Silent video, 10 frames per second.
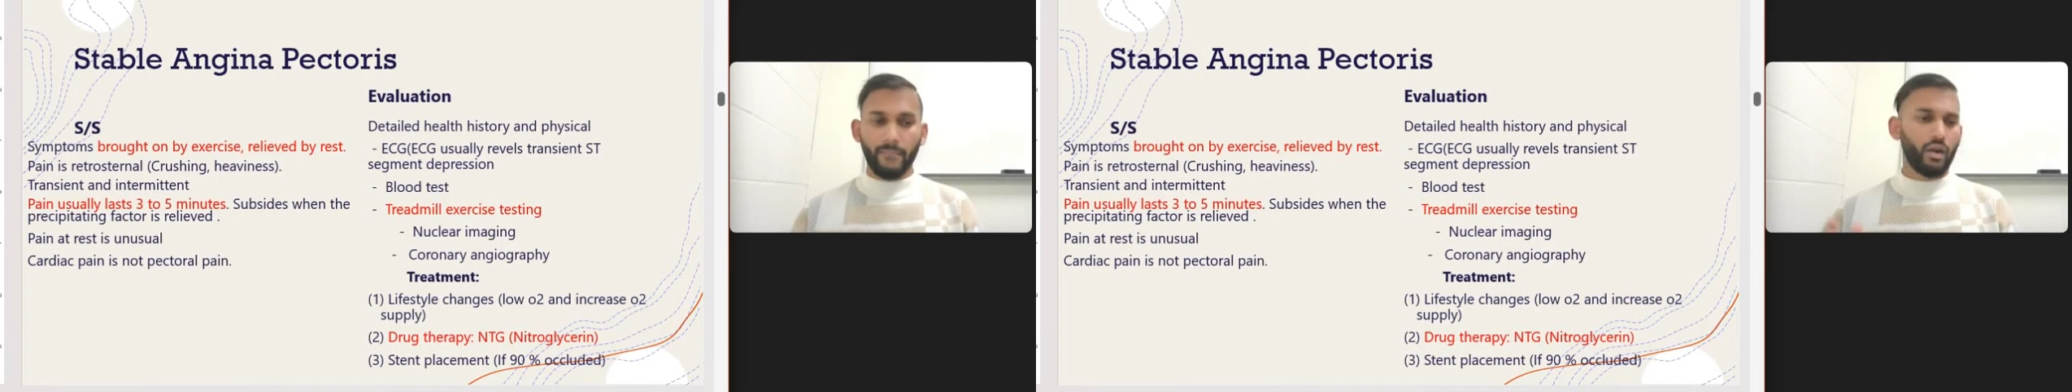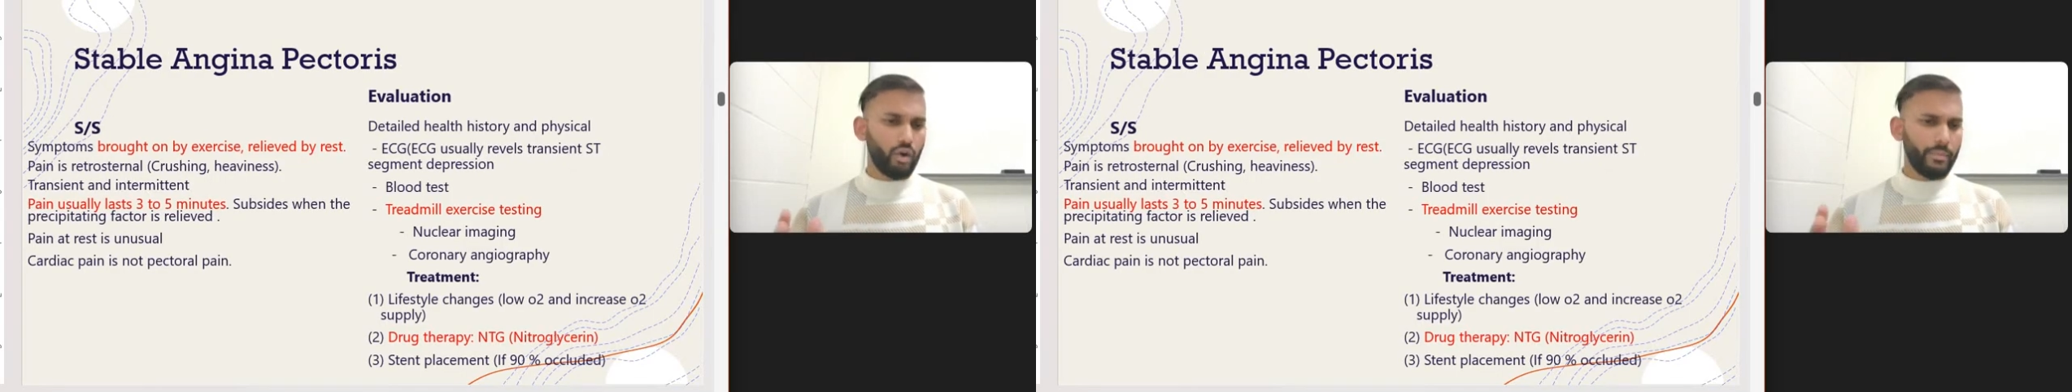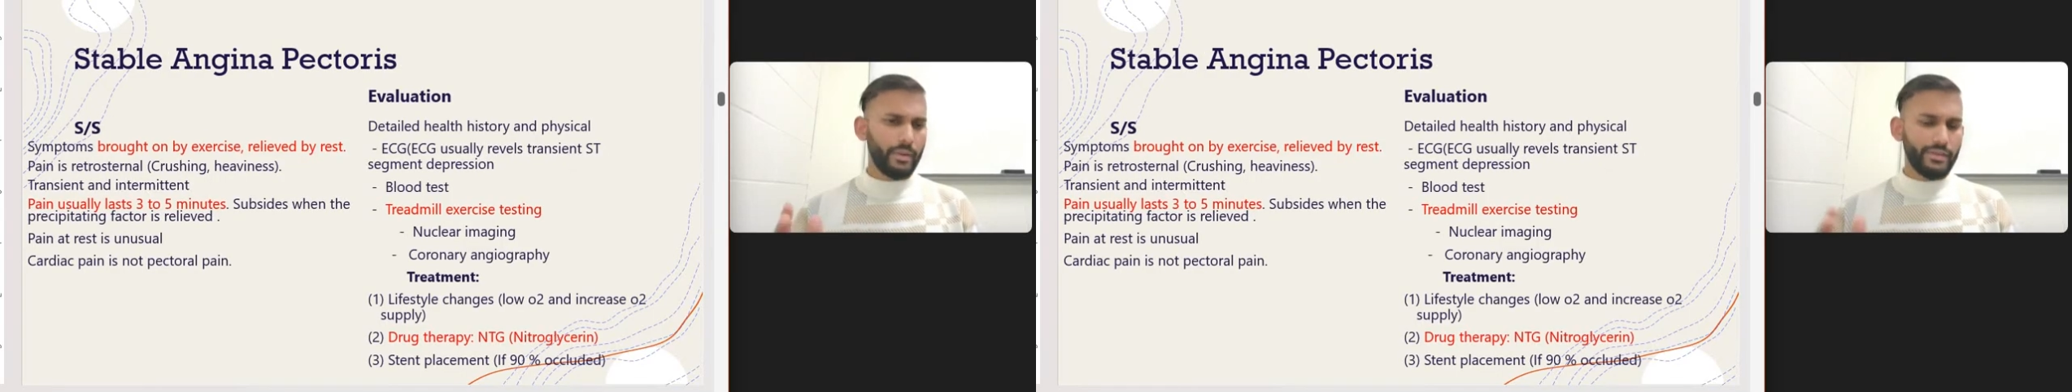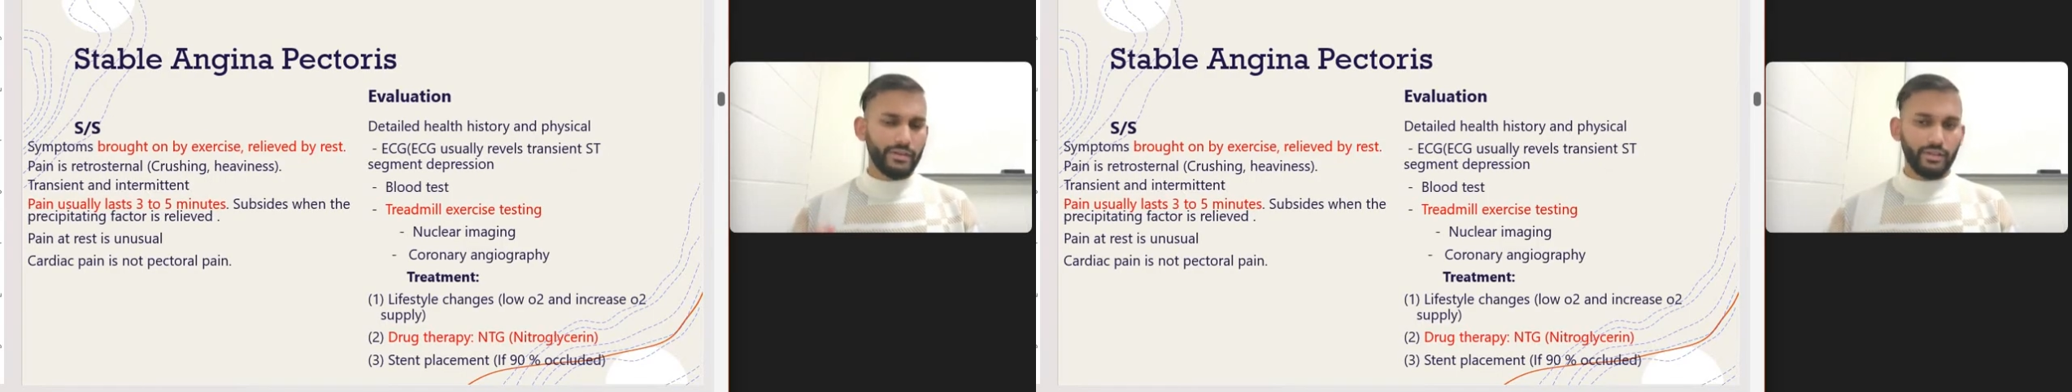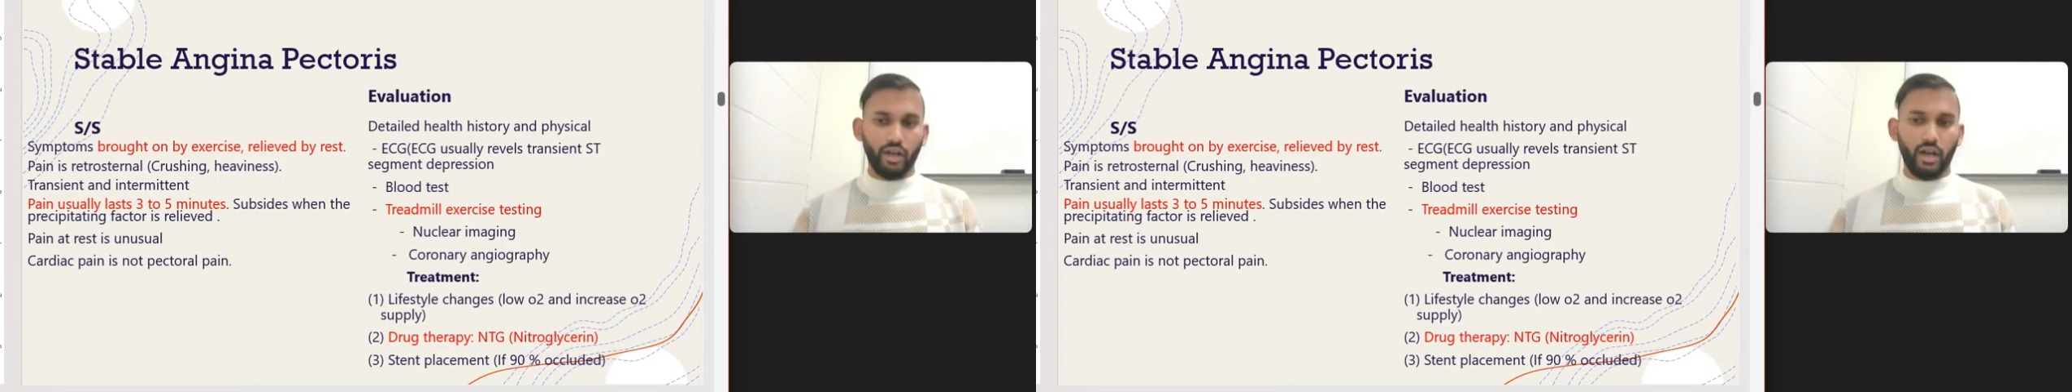Or maybe there is
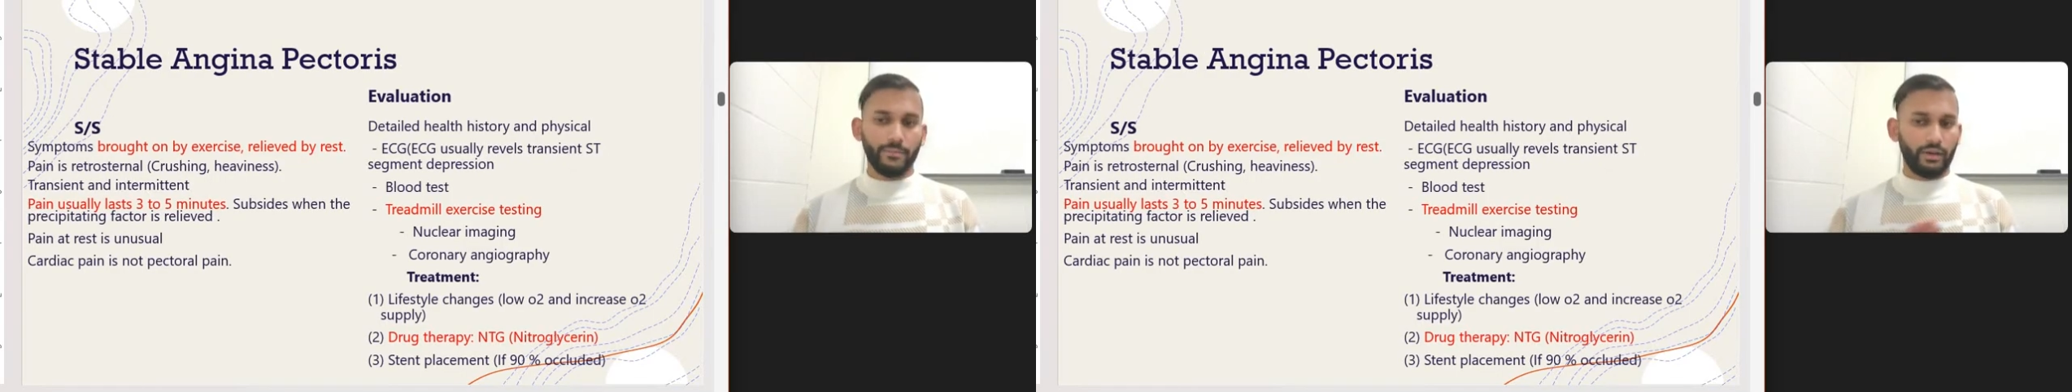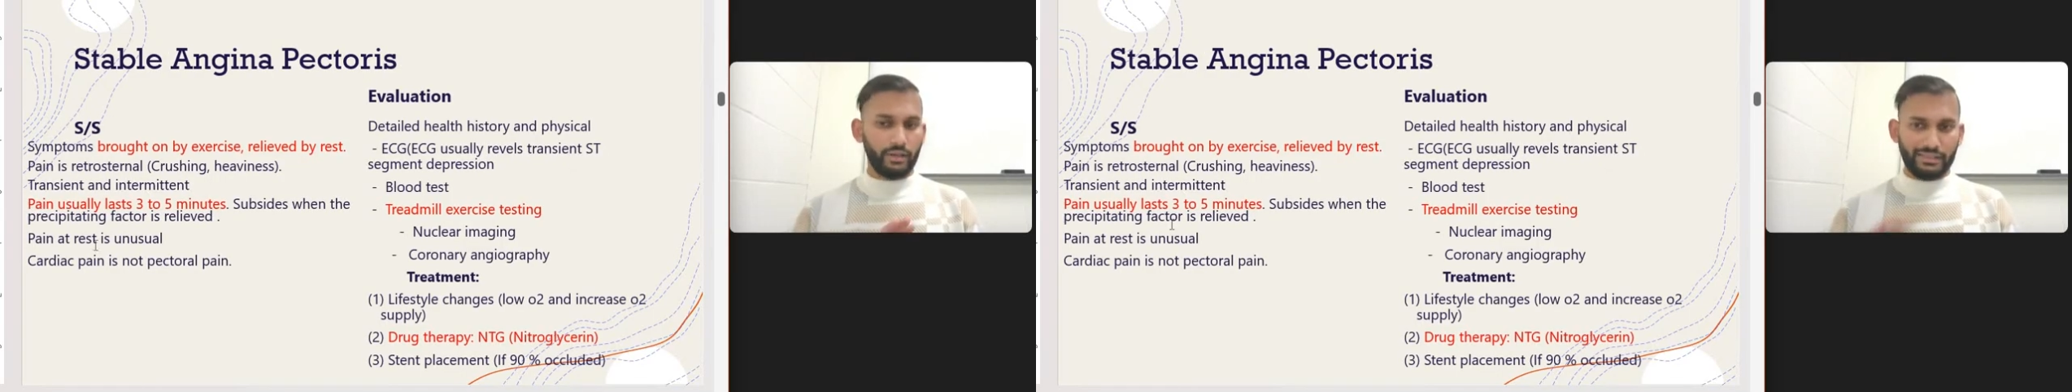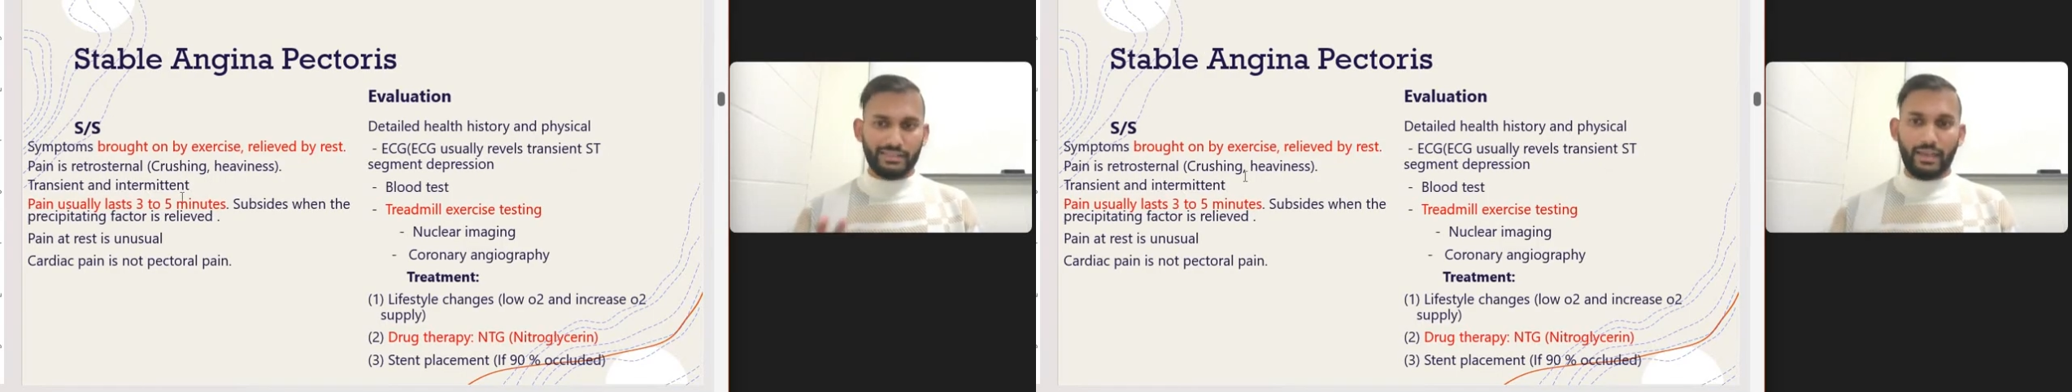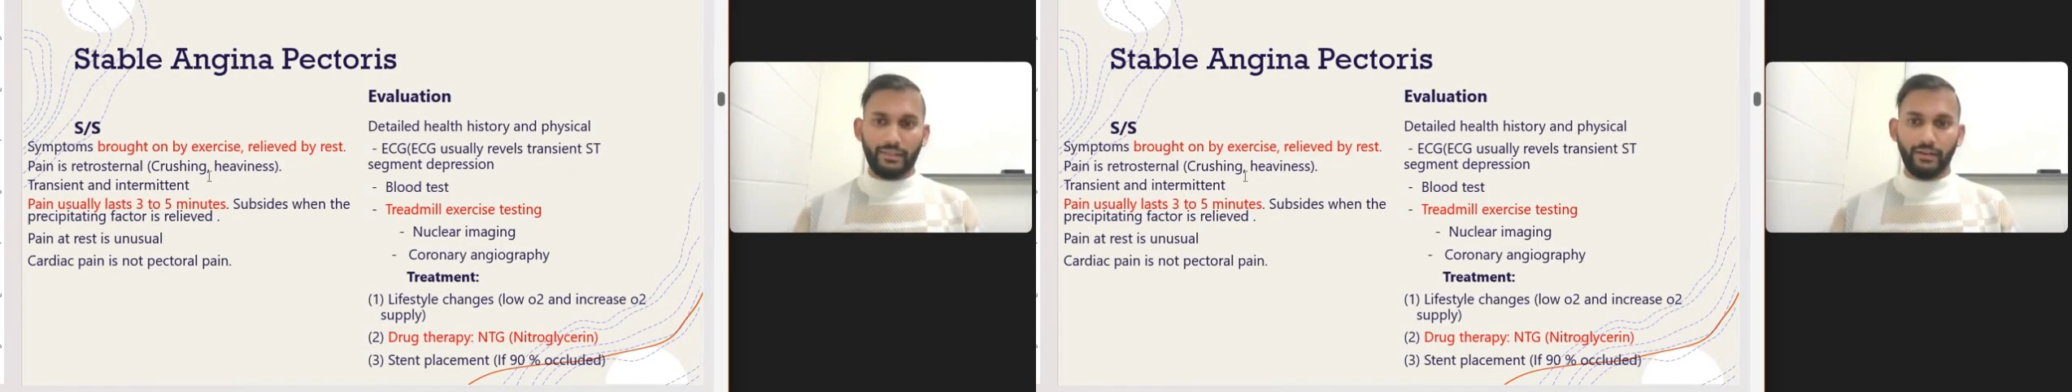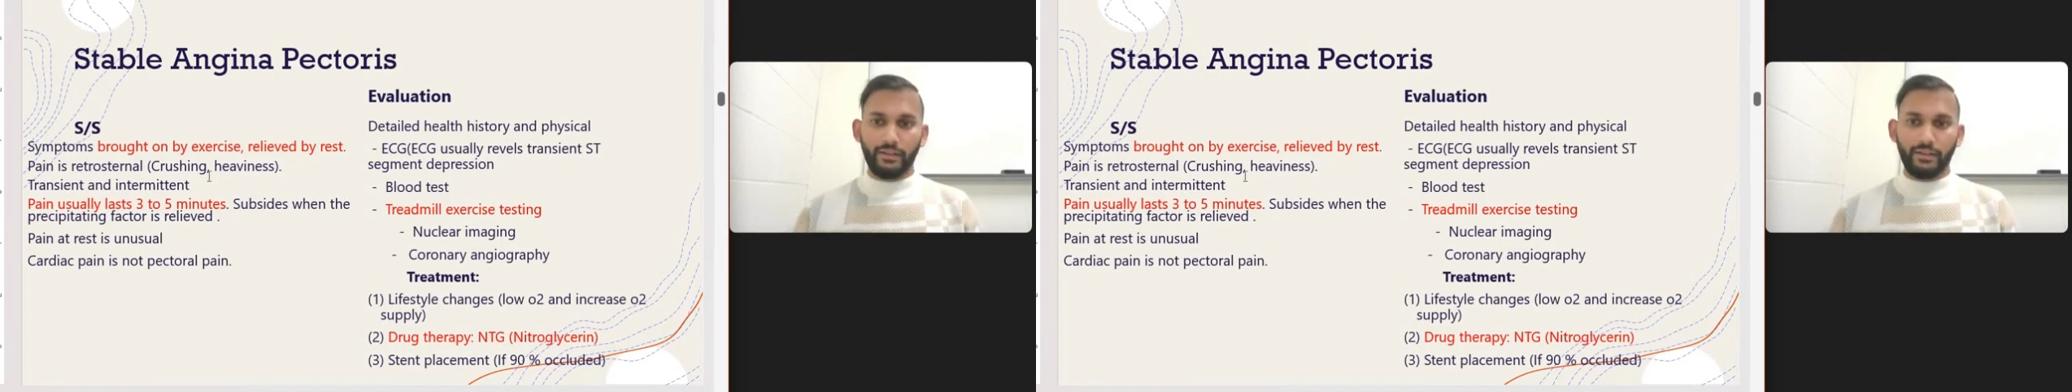a cause, but it is silent.